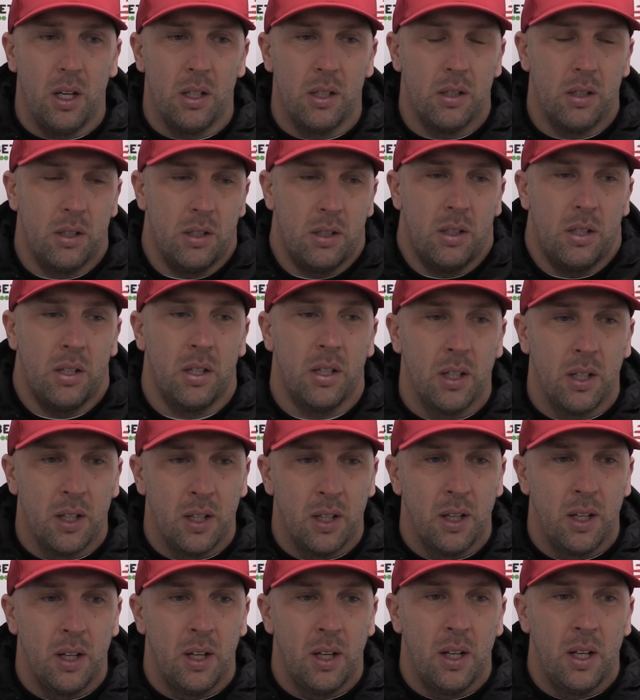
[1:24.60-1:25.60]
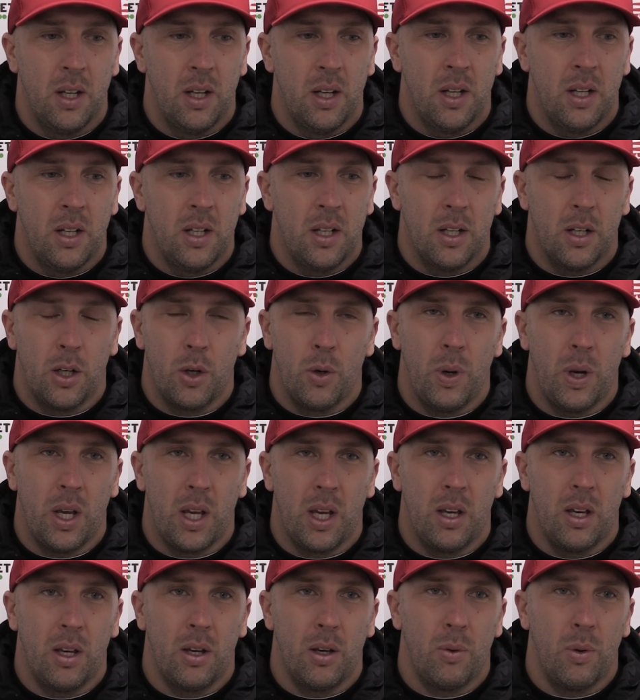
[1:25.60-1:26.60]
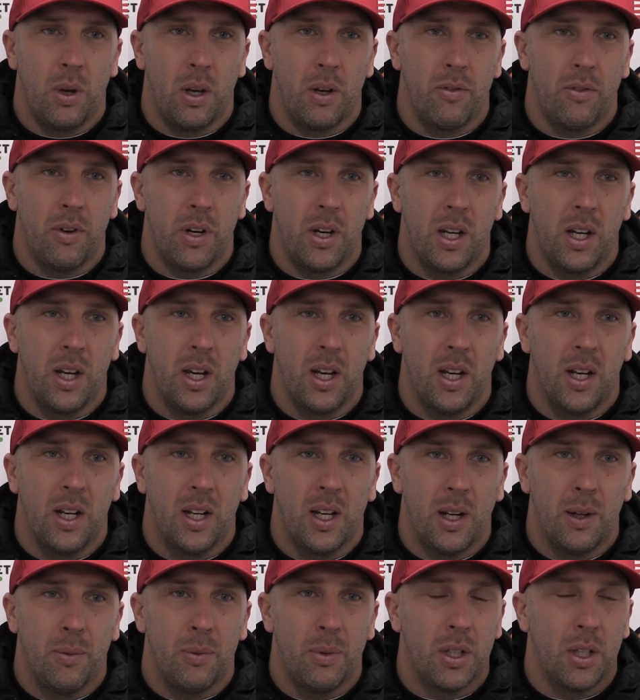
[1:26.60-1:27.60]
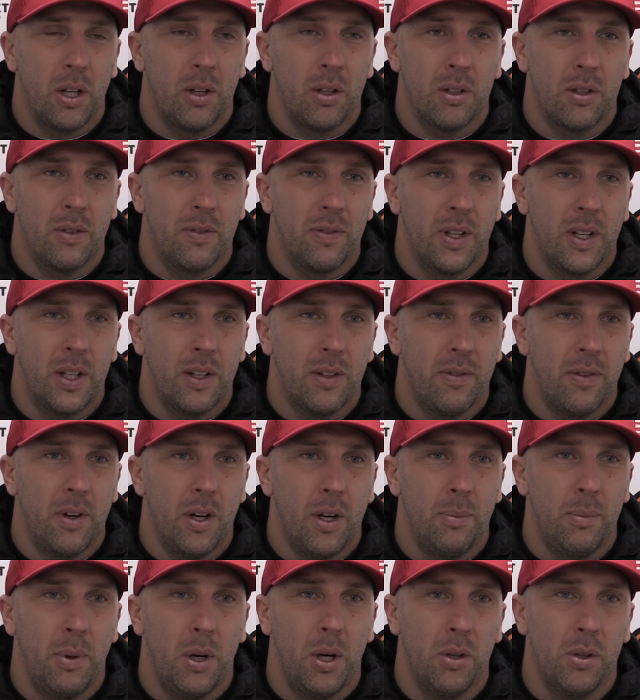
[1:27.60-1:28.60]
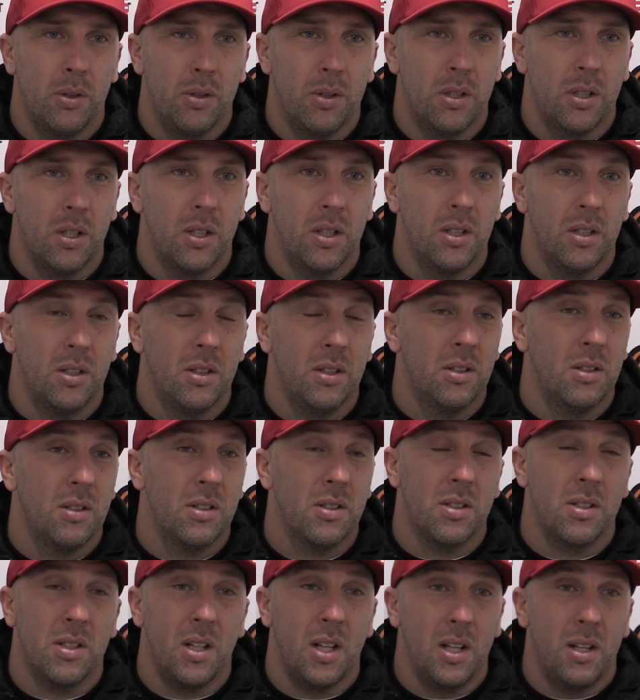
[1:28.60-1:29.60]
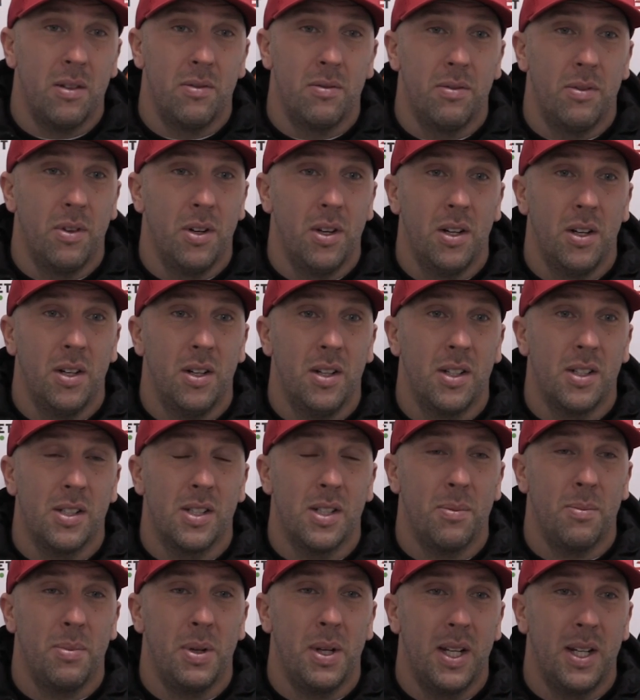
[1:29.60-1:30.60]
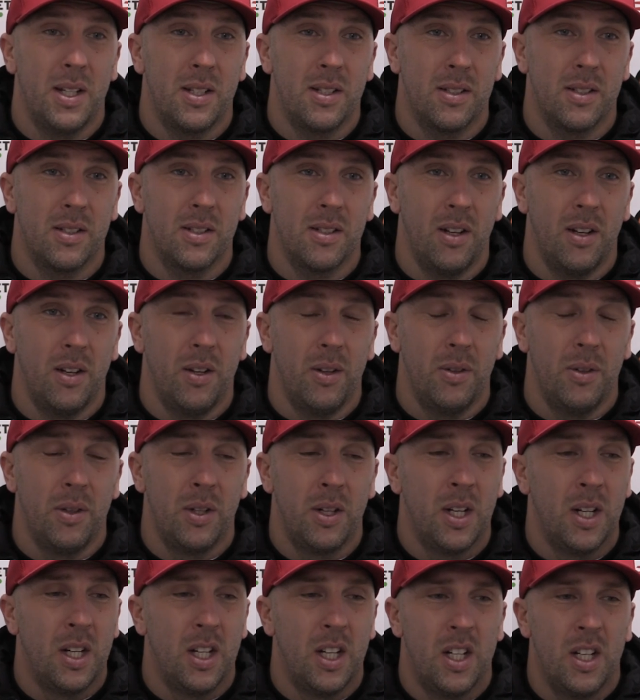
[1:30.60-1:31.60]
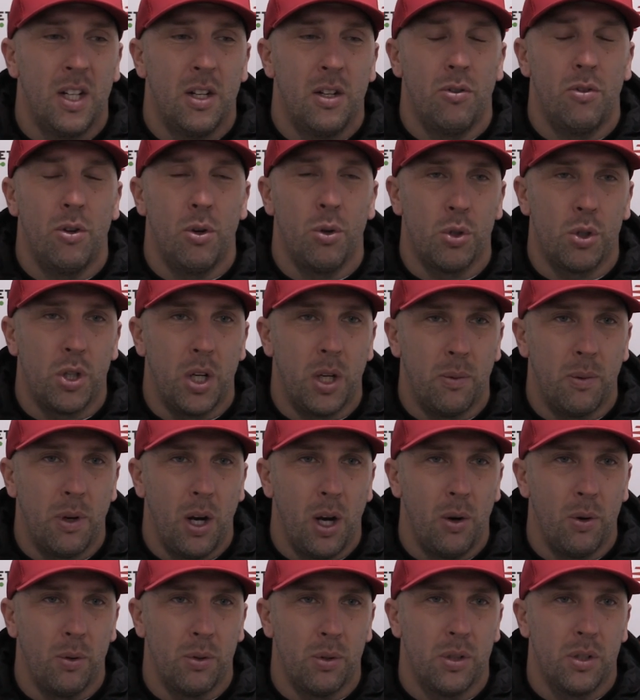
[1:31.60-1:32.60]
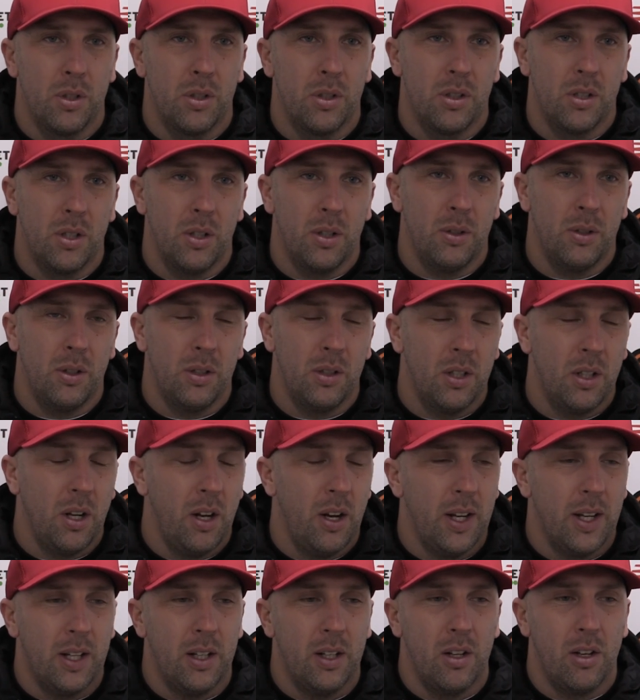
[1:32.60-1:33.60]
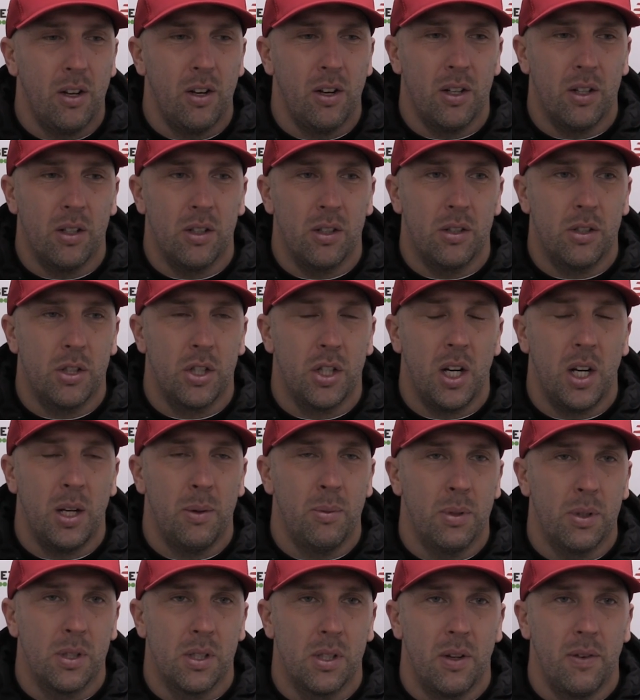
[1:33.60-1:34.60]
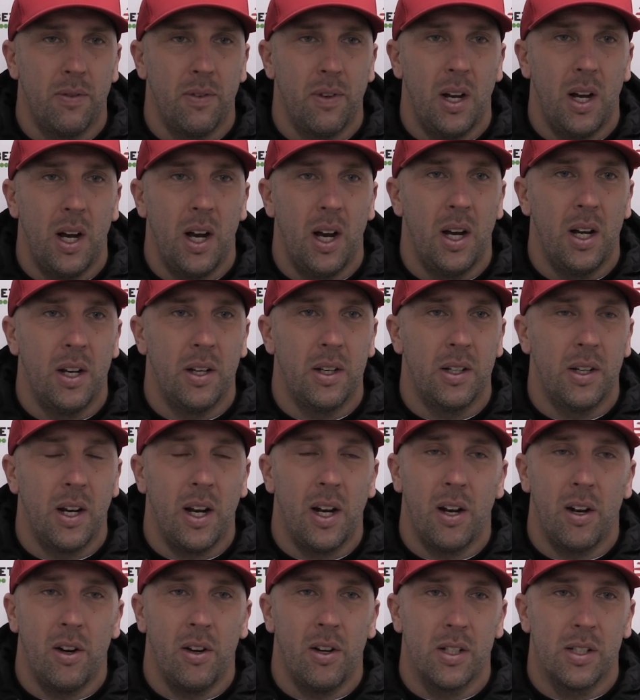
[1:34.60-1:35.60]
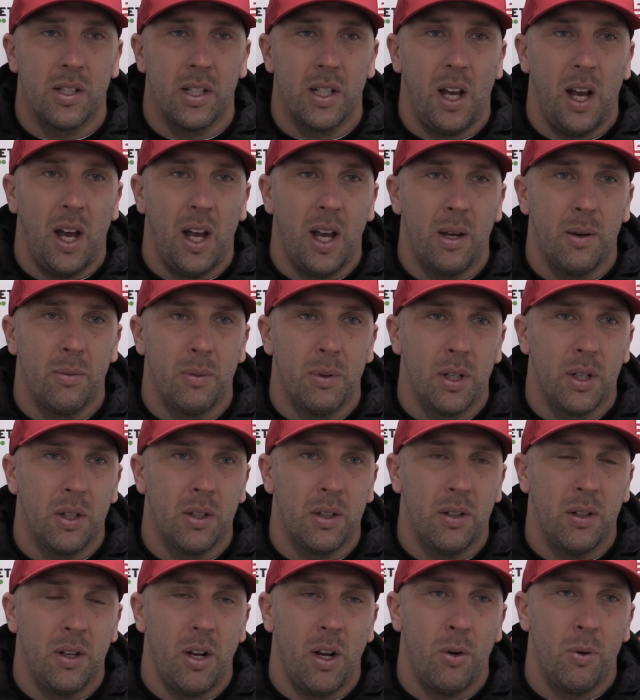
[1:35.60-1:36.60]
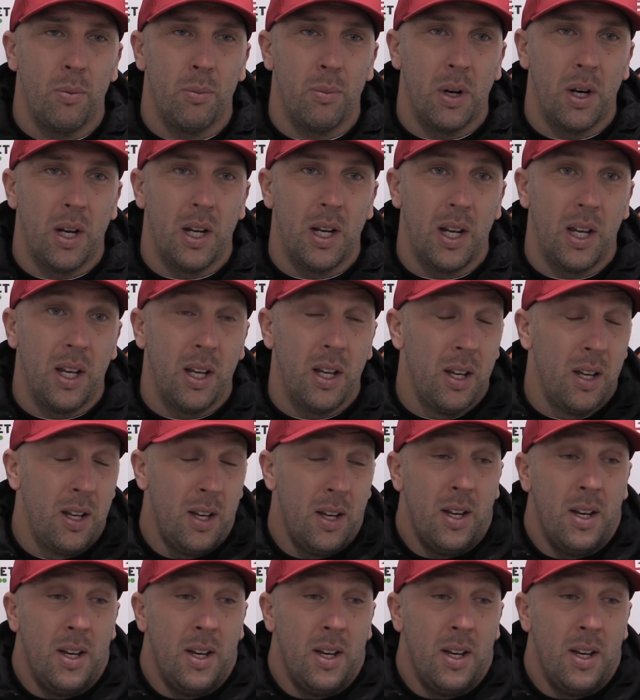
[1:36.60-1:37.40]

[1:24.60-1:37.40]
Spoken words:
Just quick free kick, and then we don't defend the far post, and the same for a set piece. So real cheap goals. So you look at shape and stuff like that, and you analyse the game, and ultimately